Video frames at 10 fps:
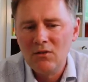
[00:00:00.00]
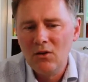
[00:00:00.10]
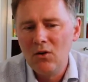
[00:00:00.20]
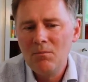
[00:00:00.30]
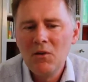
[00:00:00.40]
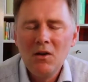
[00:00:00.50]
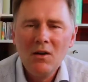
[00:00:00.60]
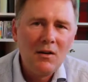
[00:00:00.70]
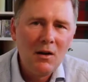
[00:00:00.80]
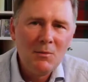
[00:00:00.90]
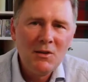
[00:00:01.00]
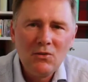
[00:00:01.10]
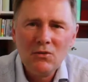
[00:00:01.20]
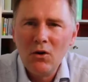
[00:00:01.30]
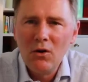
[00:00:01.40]
So, coming
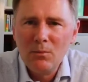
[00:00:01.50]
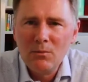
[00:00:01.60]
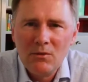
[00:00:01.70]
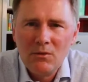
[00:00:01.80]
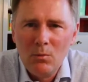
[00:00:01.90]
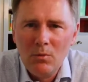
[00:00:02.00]
to terms